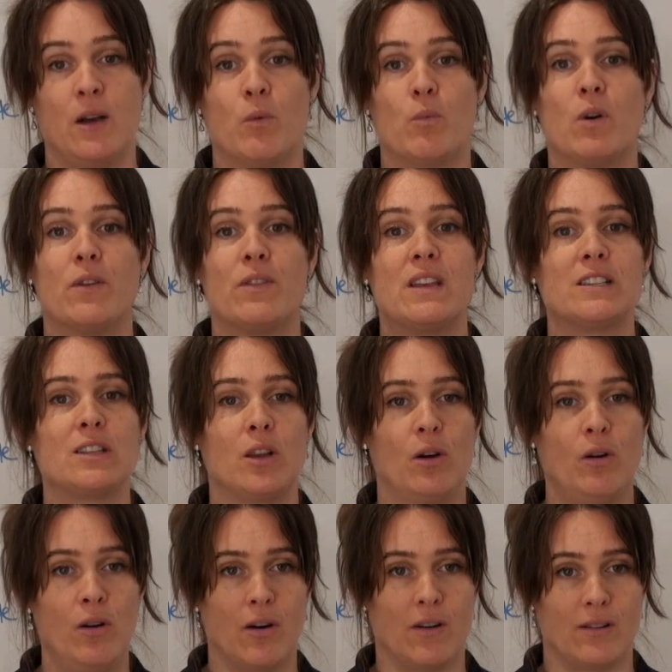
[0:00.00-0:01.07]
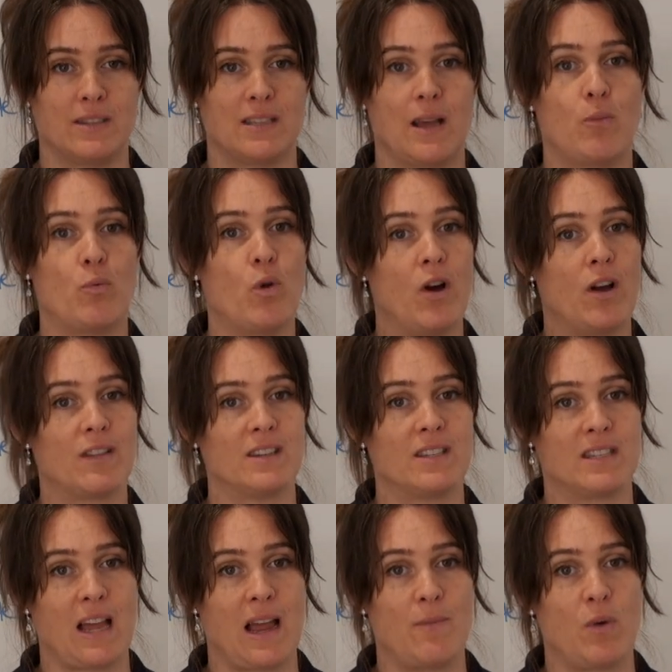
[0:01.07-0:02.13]
Well, there's laws that work the
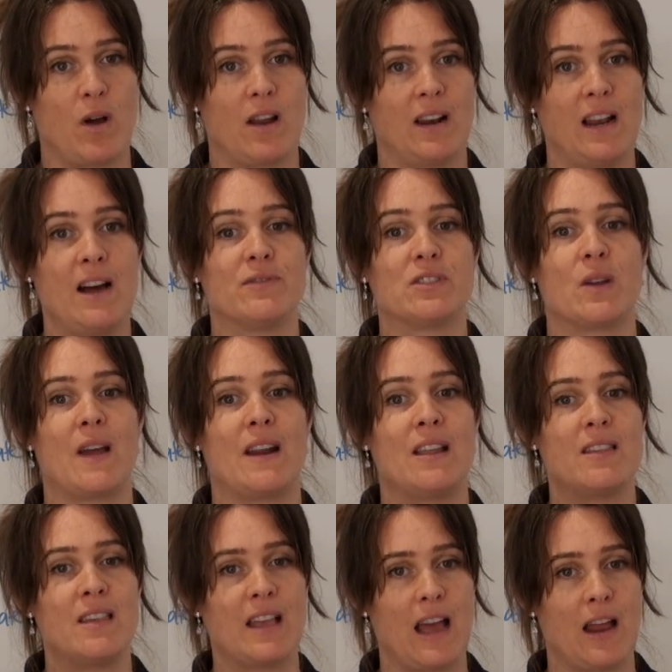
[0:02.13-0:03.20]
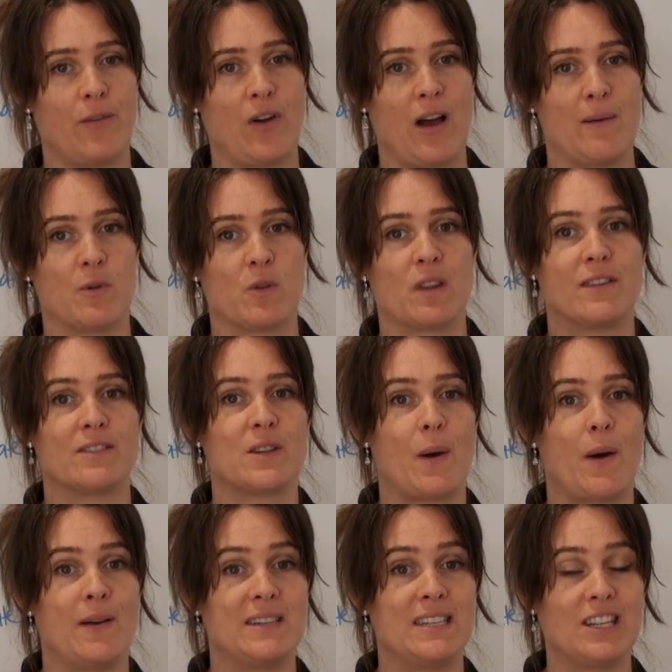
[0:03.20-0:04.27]
same way in love. So anything out of harmony with love, so
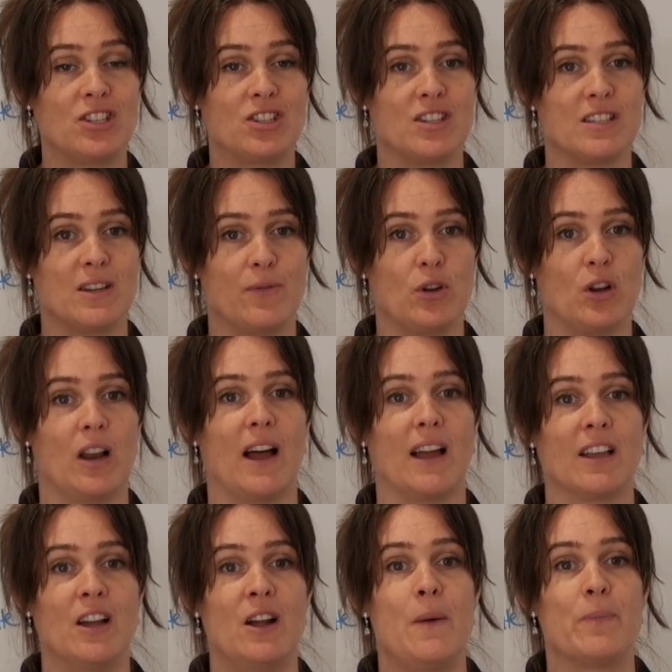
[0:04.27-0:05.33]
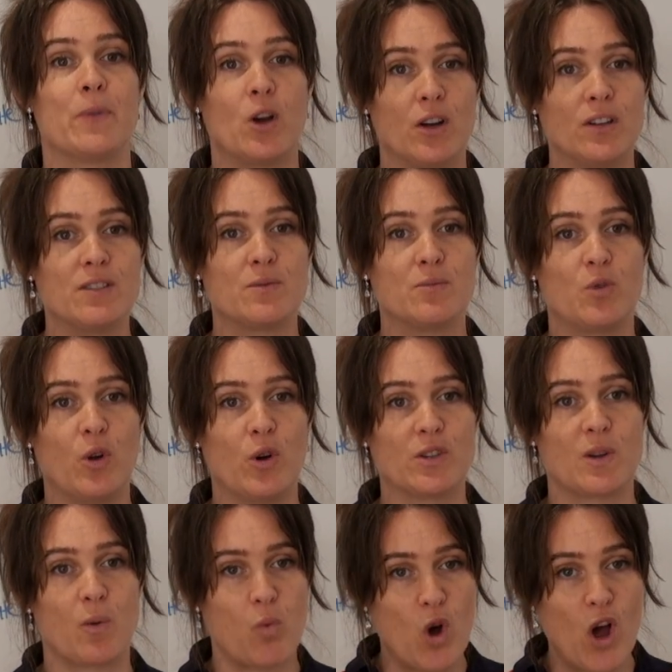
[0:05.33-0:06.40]
our addictions, if you like, God's laws
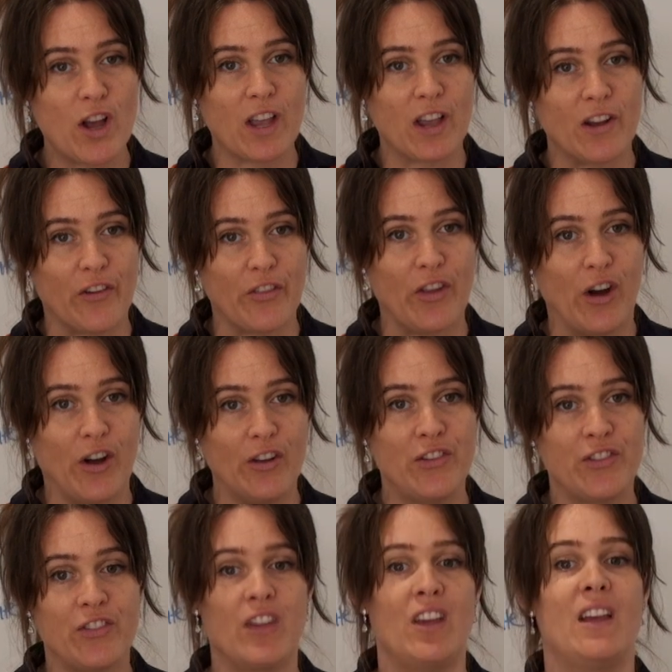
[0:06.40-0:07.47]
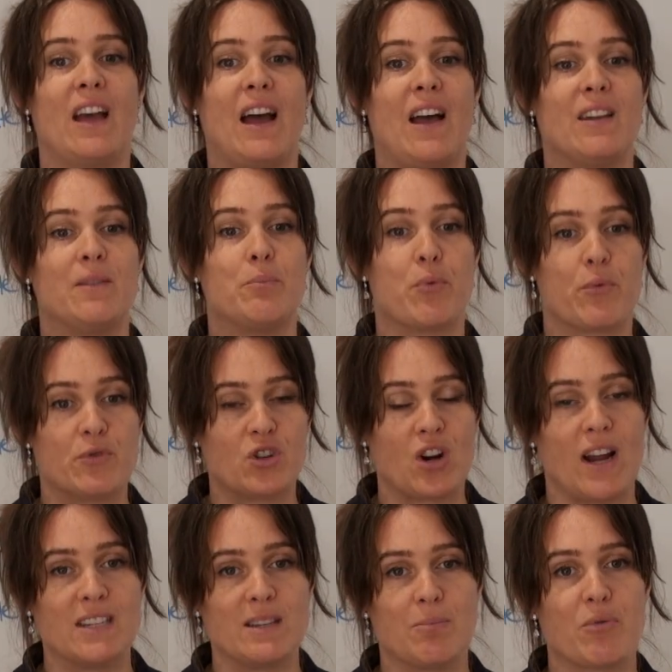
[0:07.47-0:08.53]
are working on those and
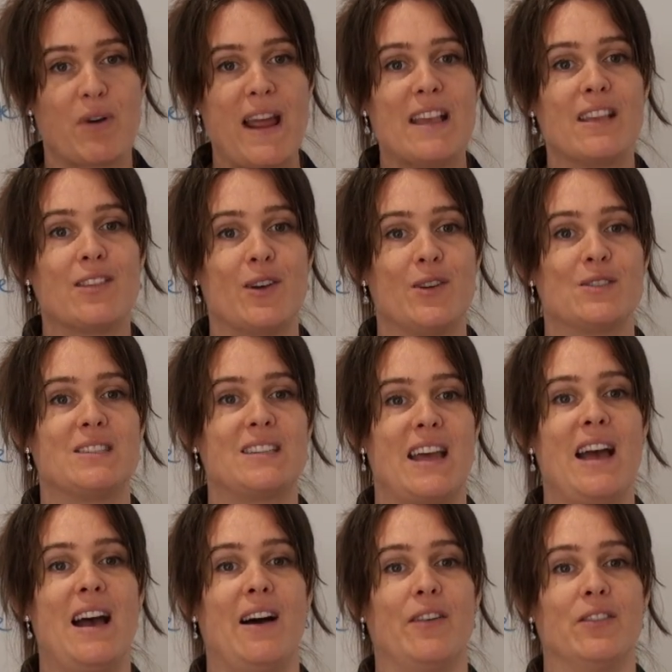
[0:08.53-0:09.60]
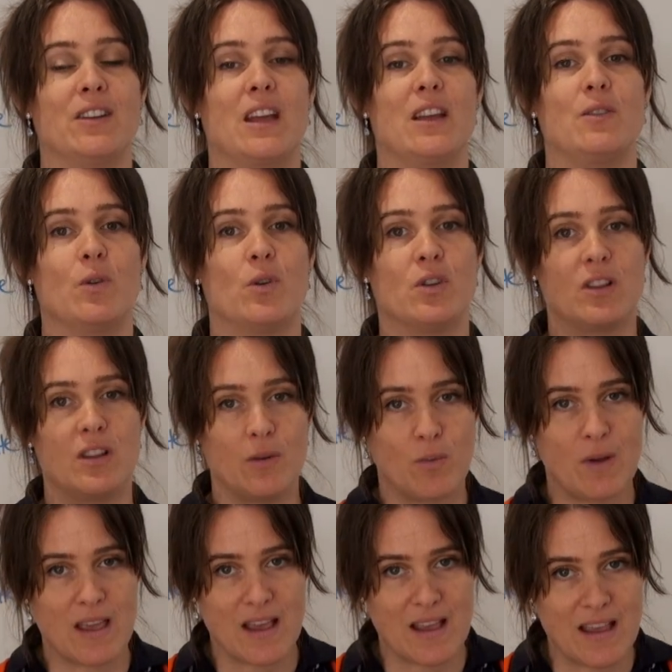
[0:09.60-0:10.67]
trying to break those down in order that
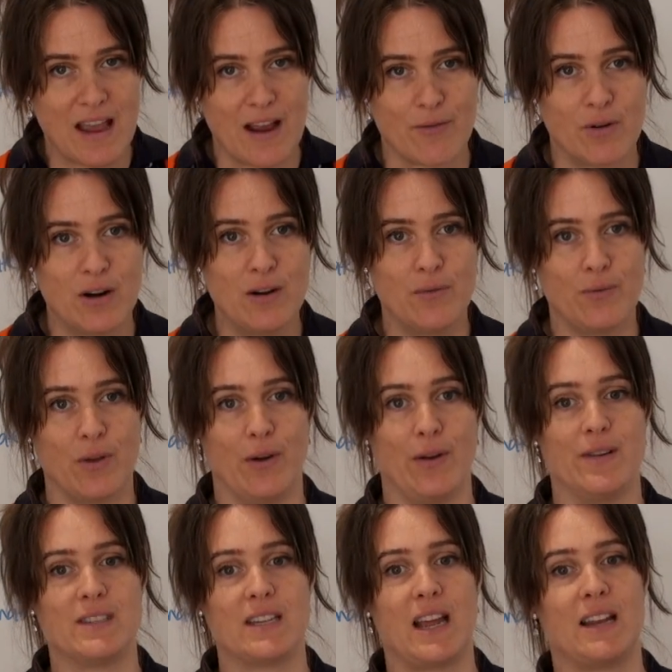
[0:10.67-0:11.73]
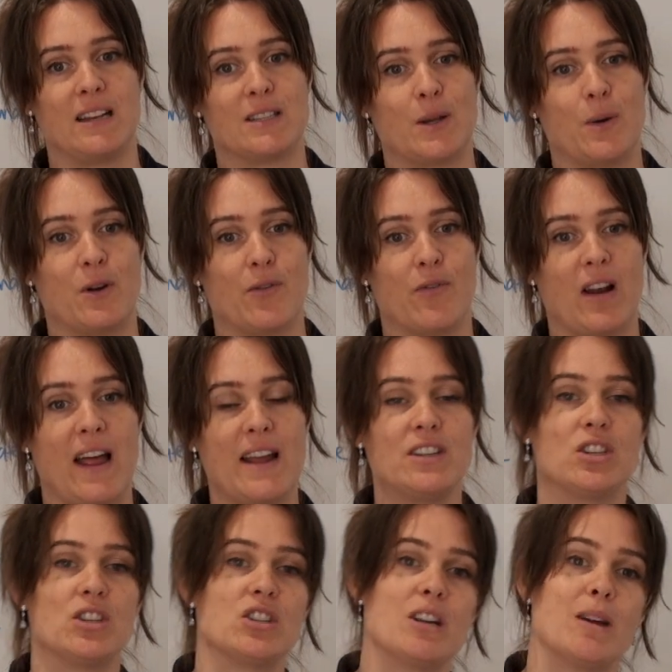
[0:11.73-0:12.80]
we can get rid of those. And so in a
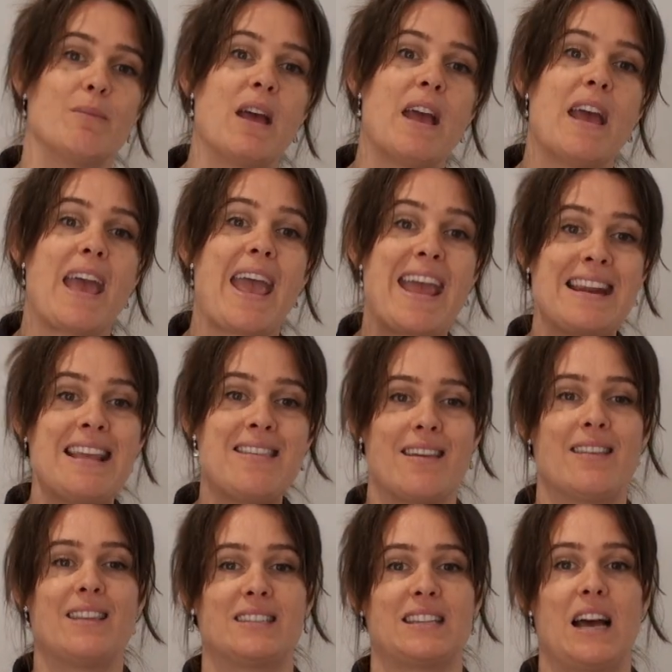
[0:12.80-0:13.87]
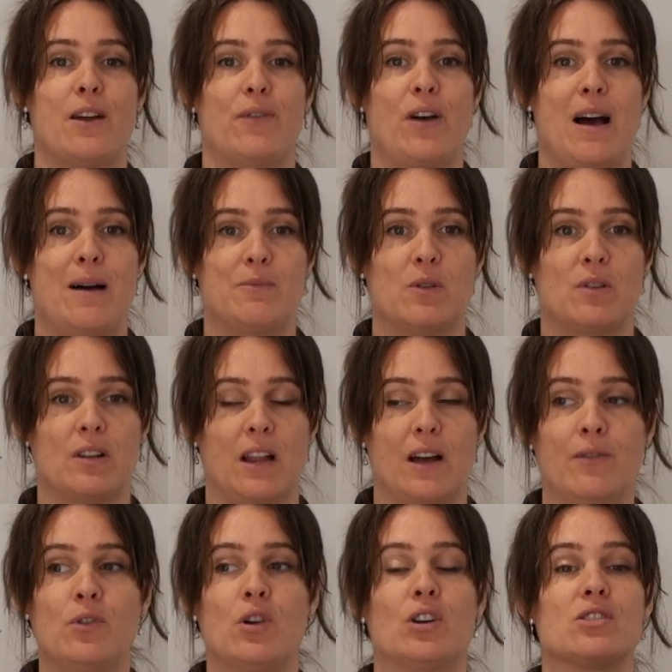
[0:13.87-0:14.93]
relationship, anything that's out of harmony with
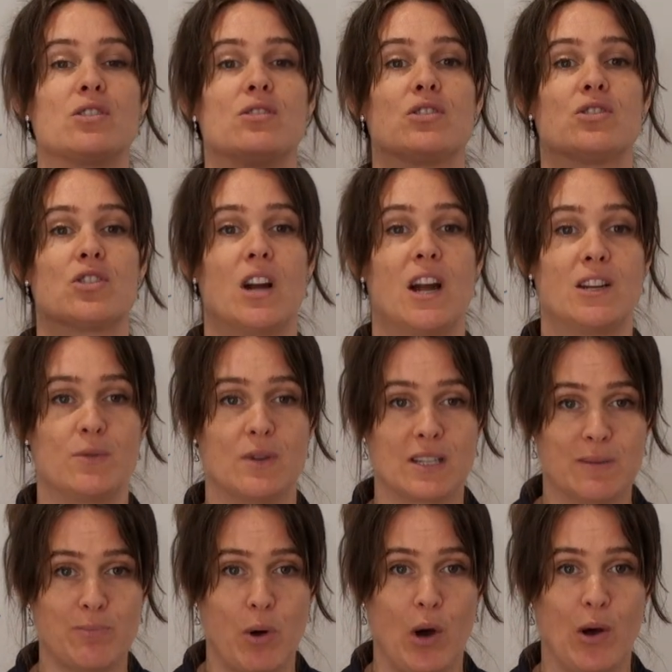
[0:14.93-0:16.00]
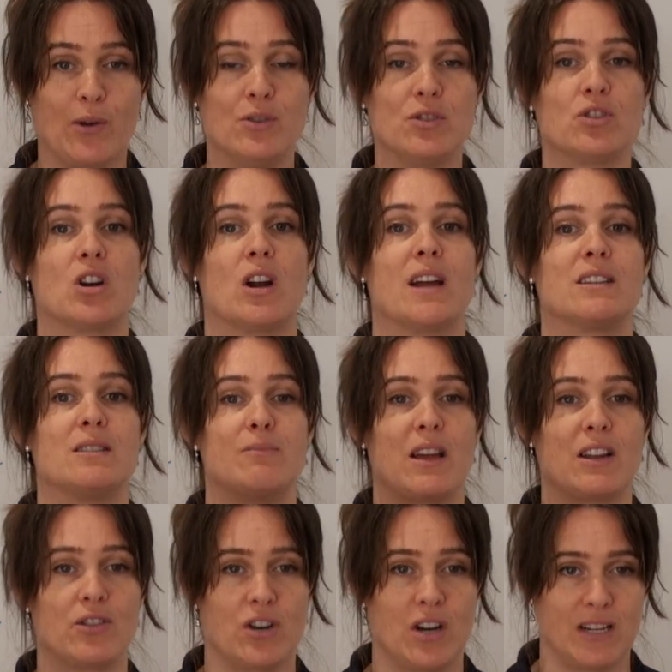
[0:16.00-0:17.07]
love, God's law is trying to expose, trying to
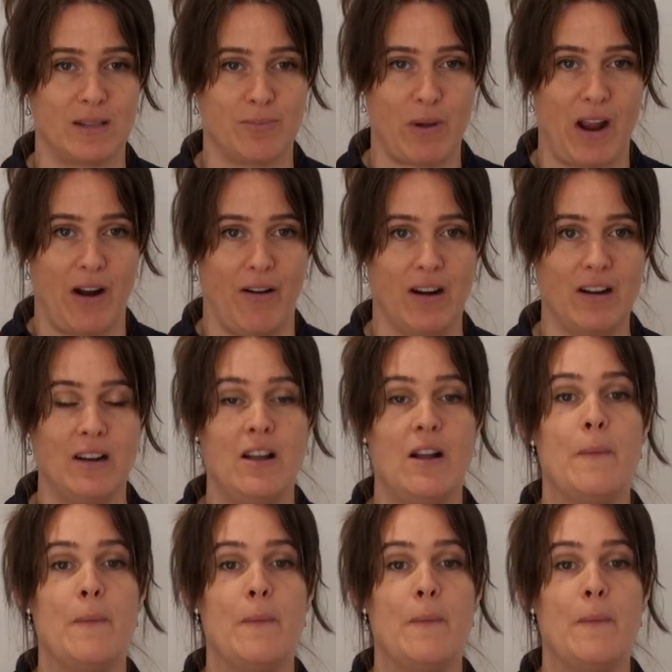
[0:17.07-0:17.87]
make transparent,